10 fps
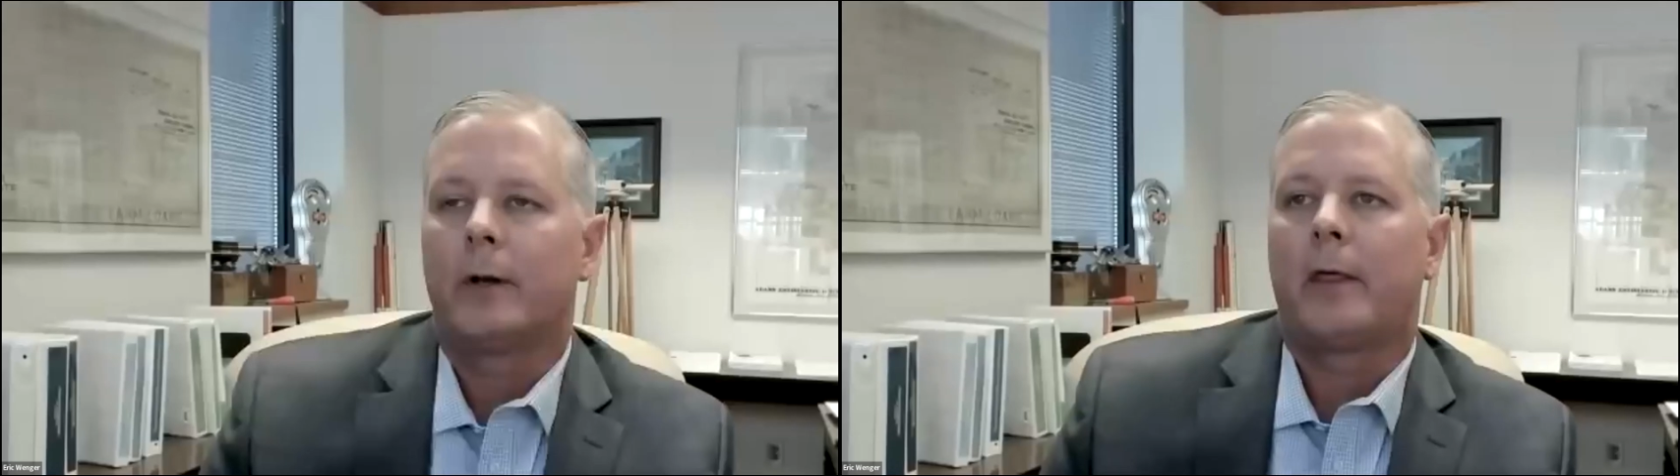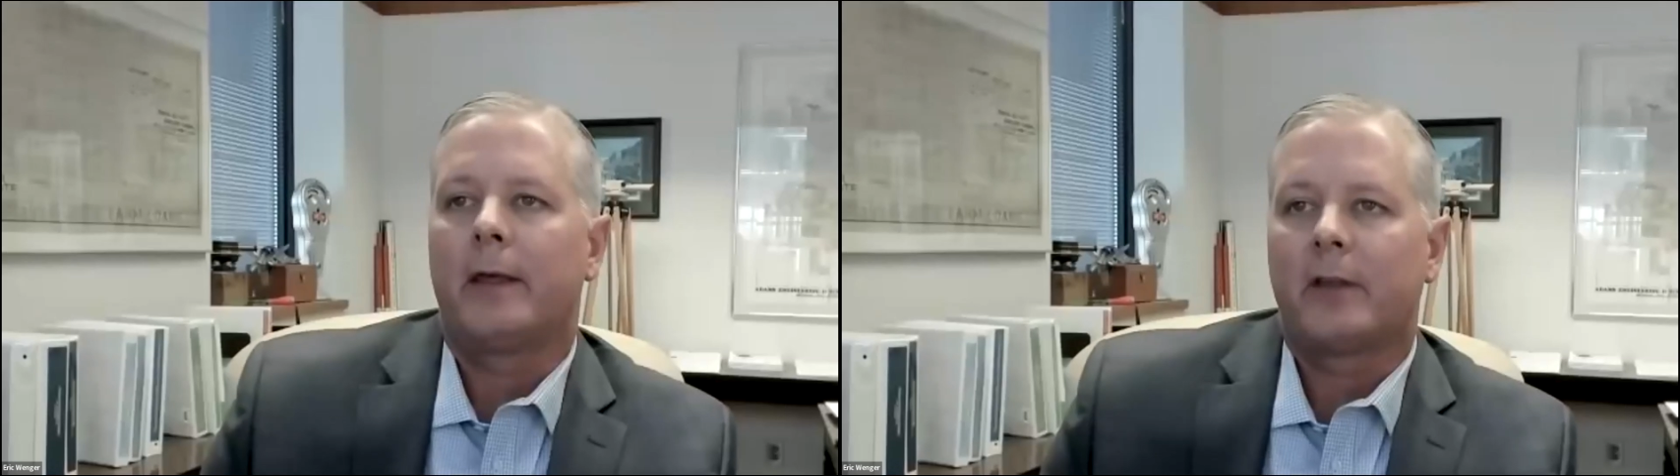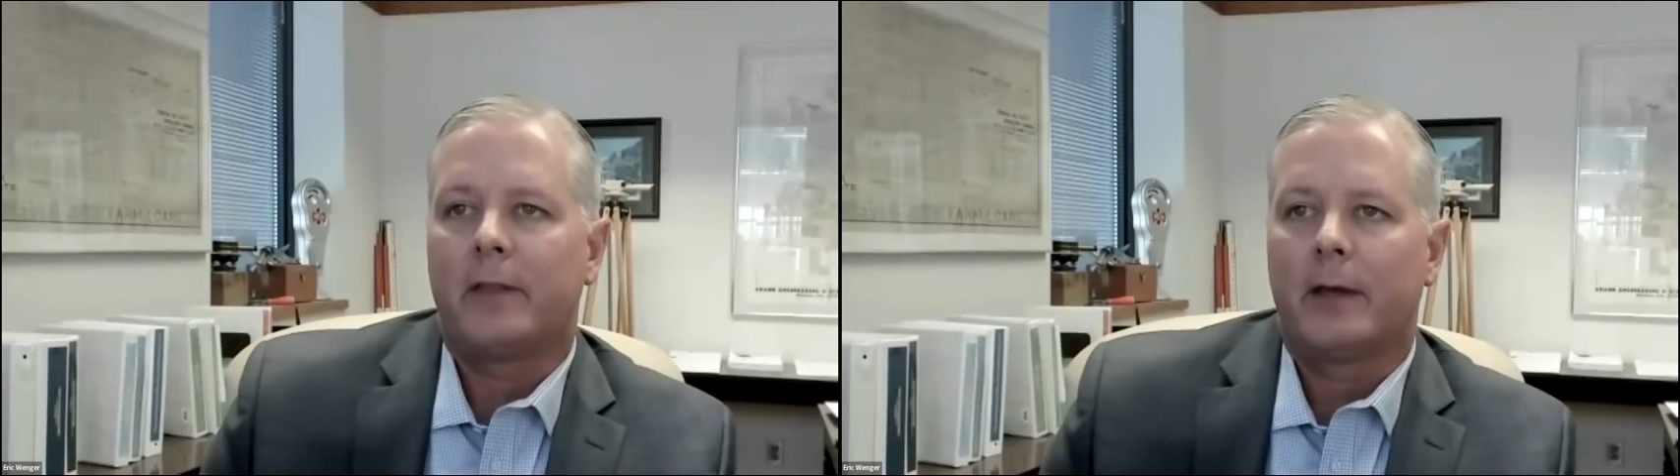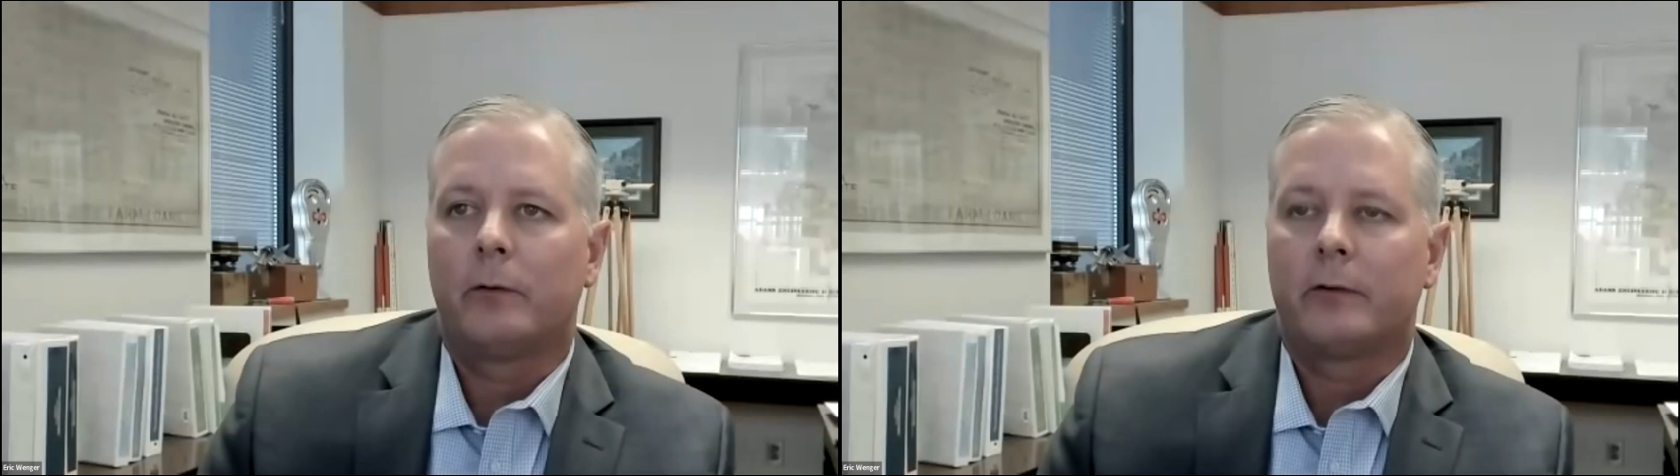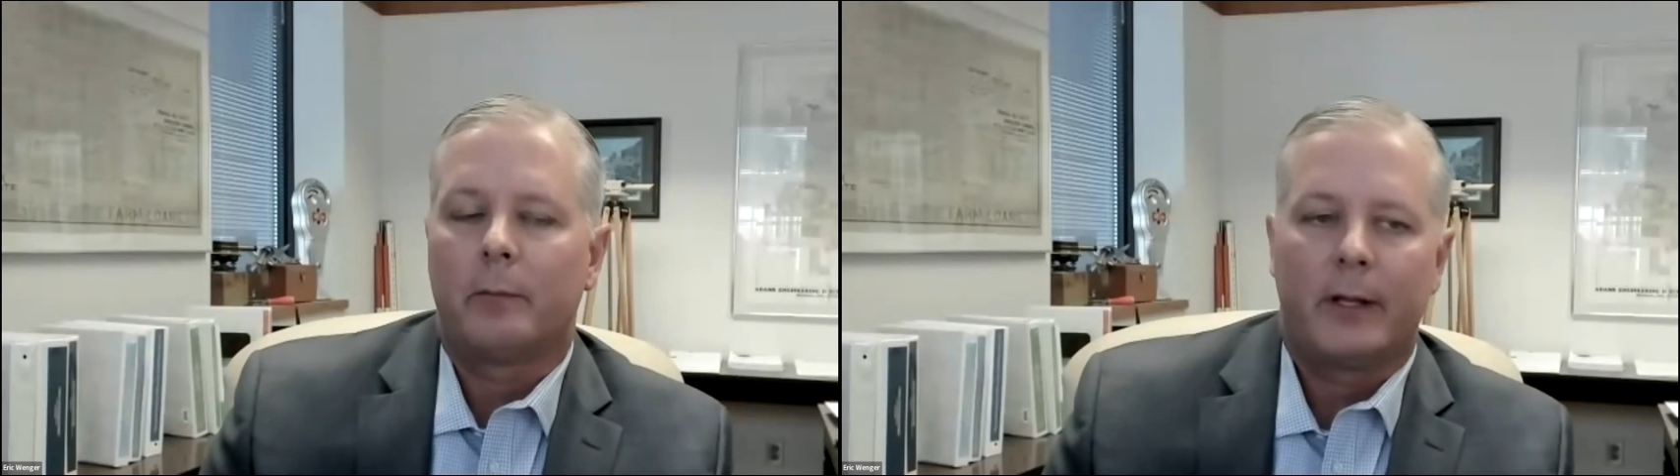of the things I think
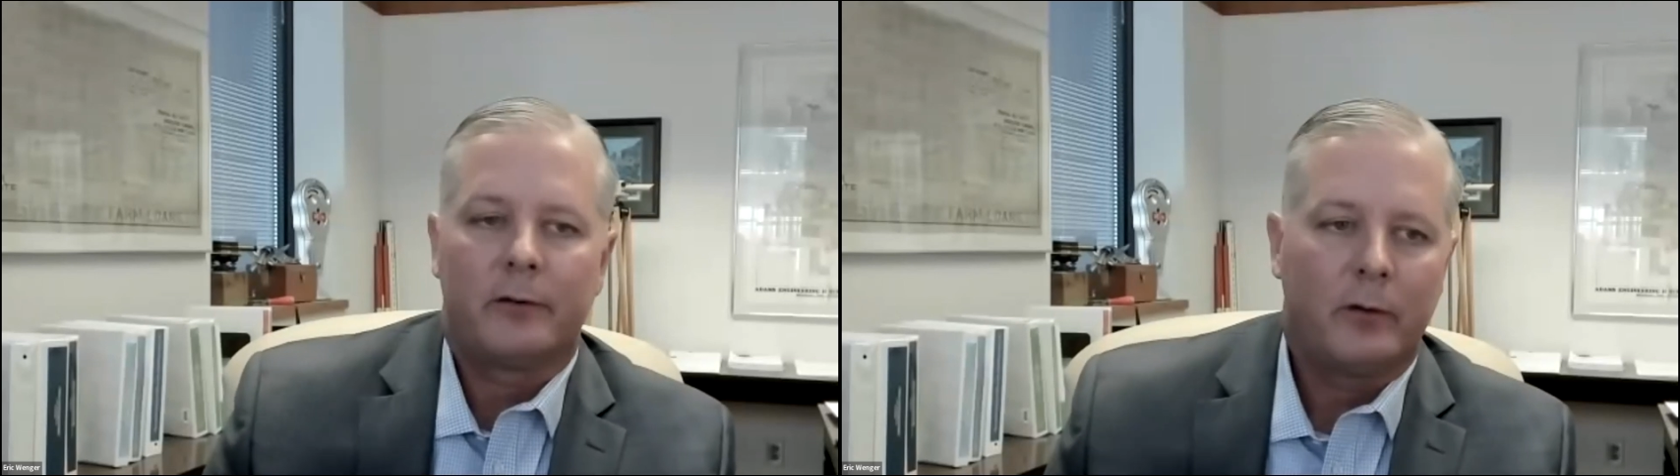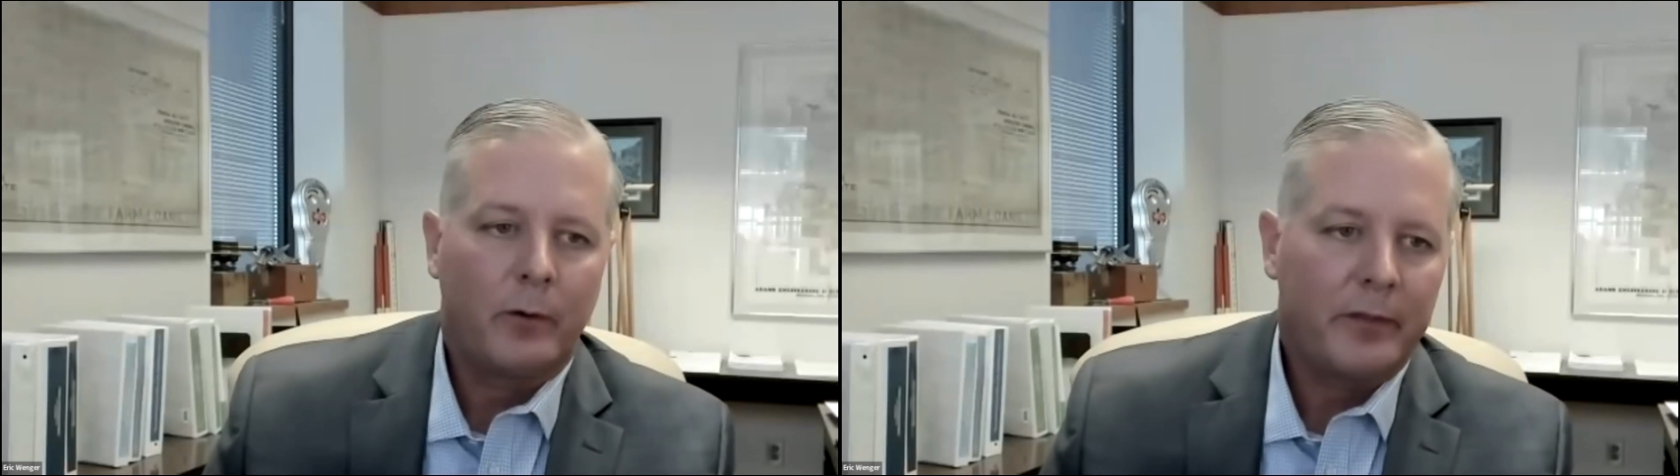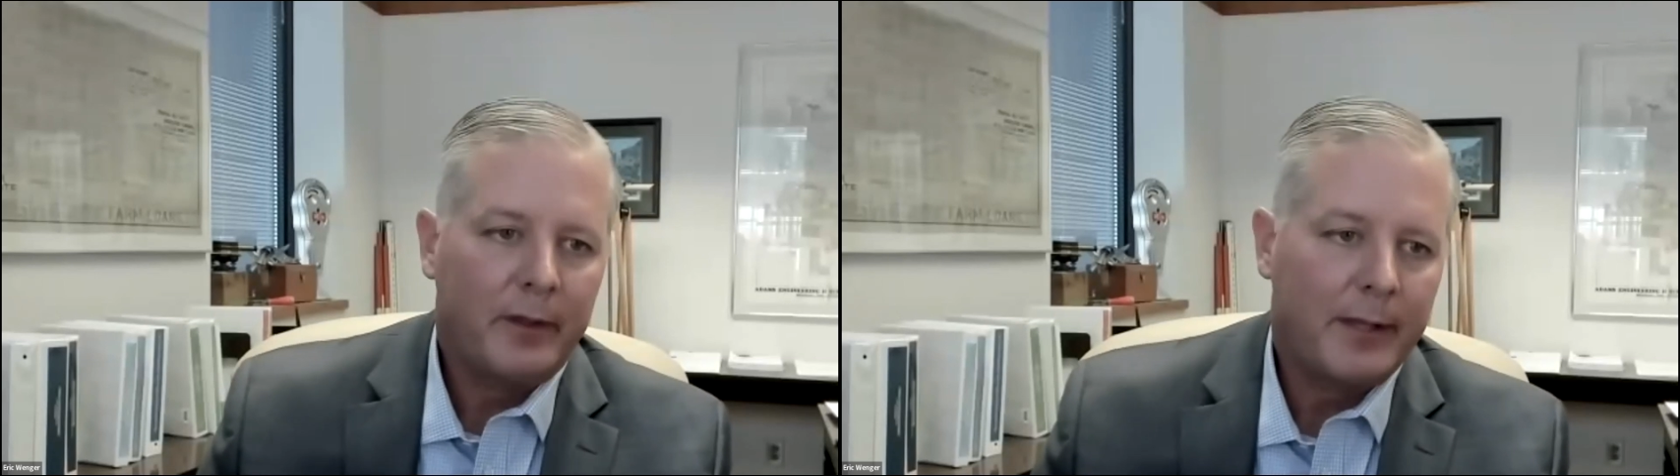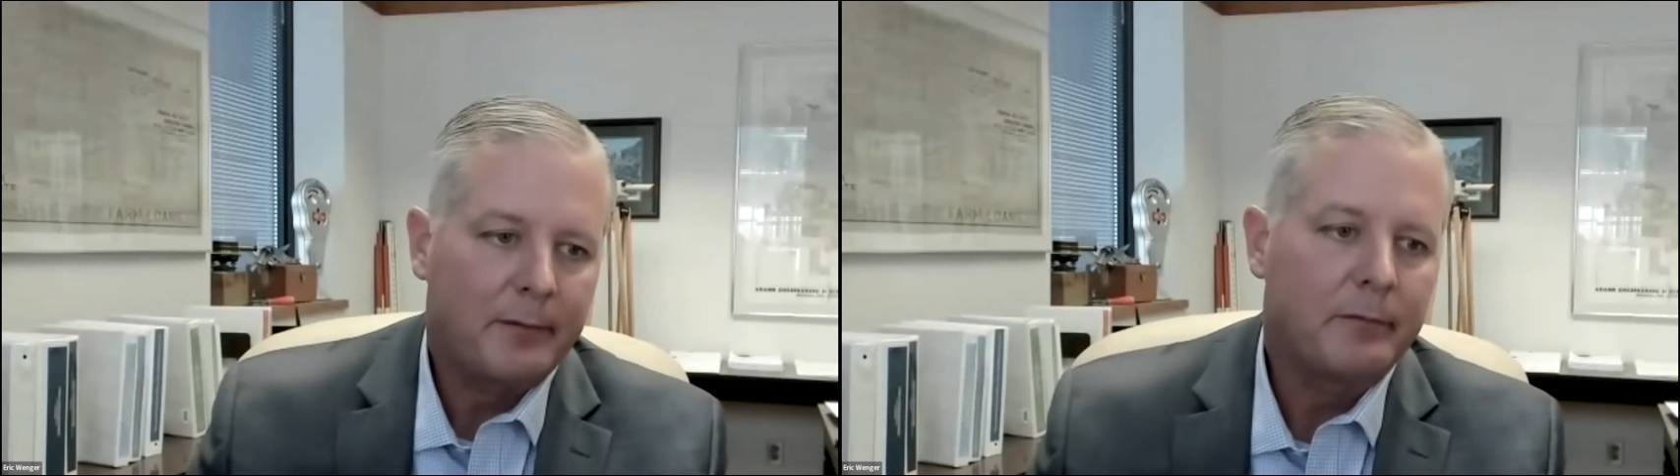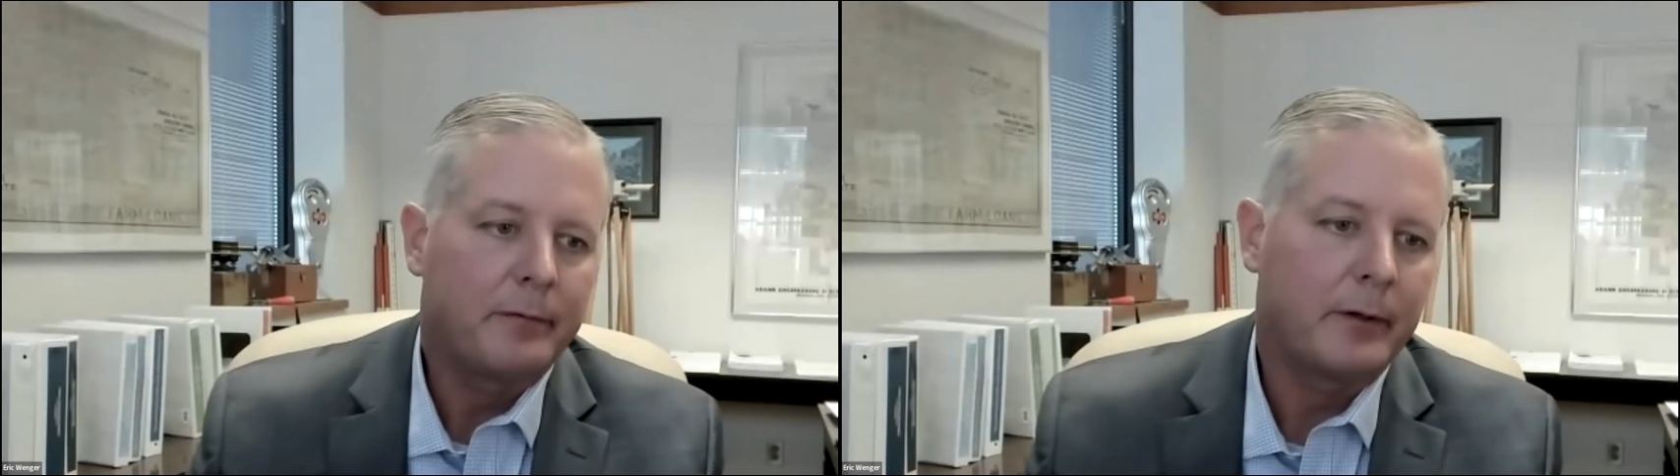was a blessing with the
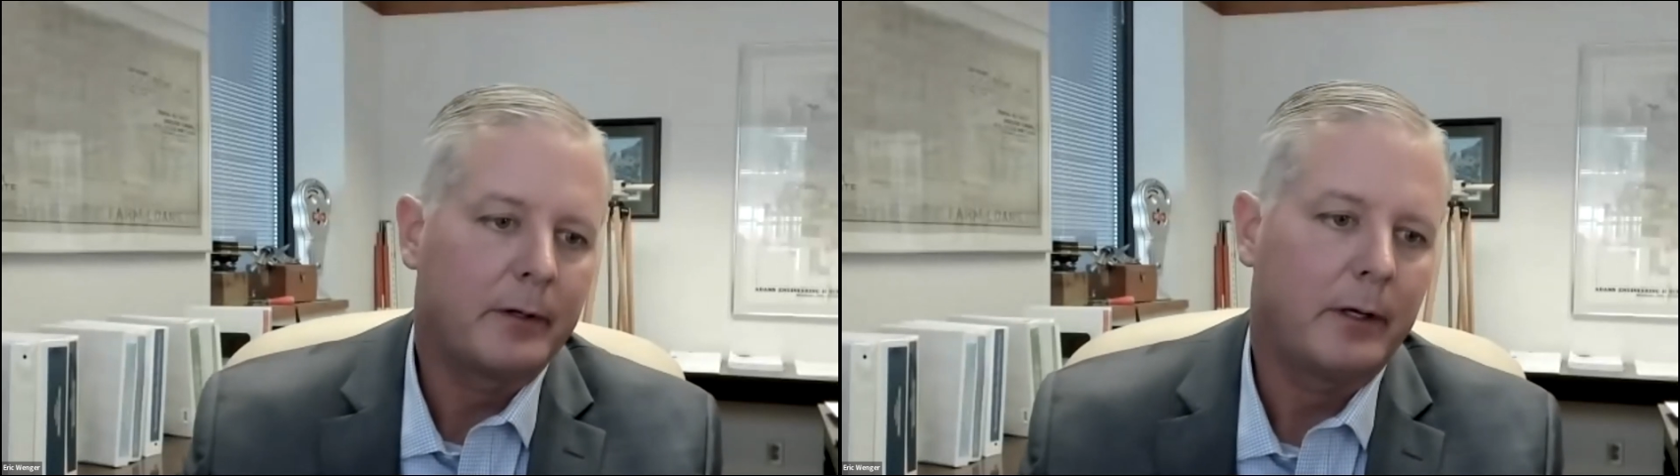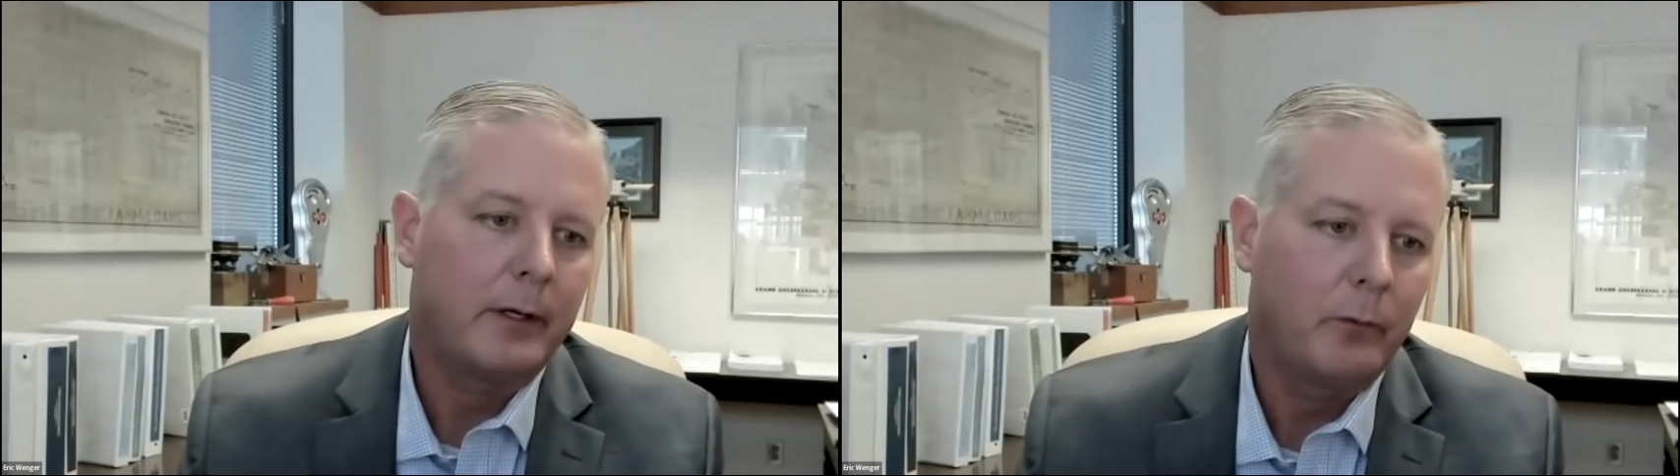11-foot,